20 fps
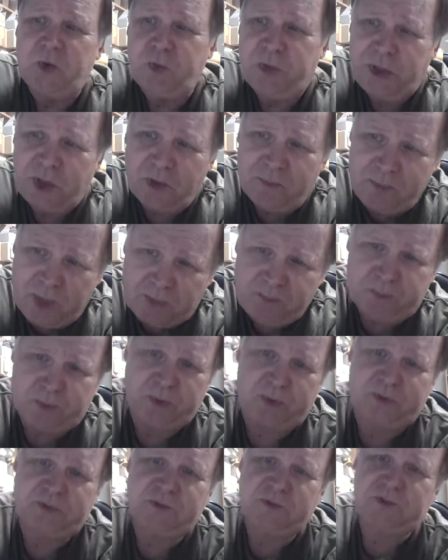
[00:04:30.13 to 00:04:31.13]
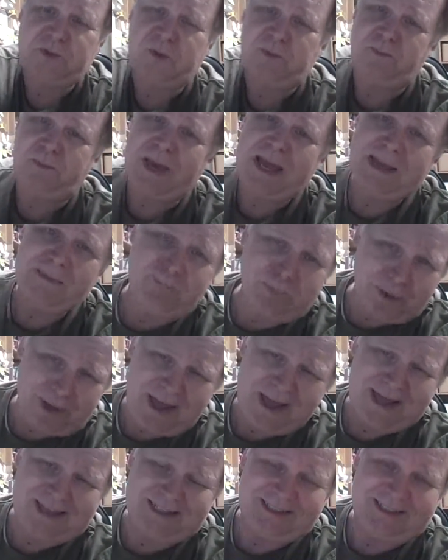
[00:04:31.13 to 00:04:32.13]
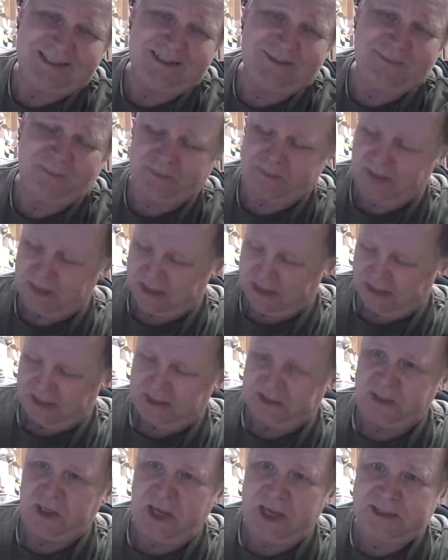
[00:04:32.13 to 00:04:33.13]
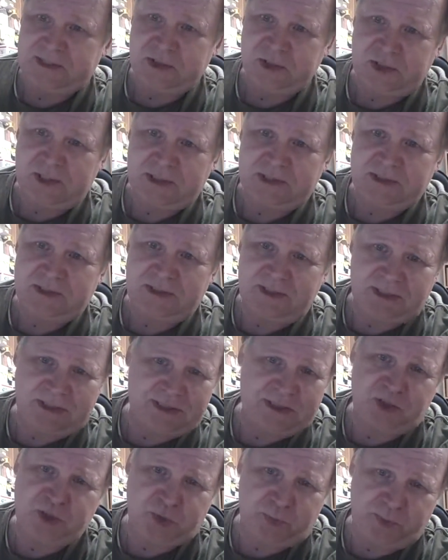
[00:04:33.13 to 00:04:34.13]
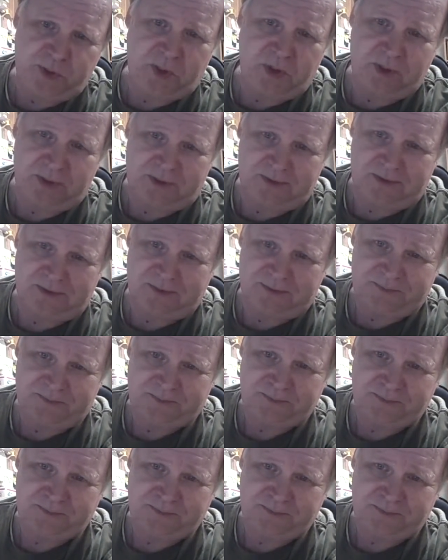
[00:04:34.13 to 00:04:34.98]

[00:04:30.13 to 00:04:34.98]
We are members by blood, not just in spirit.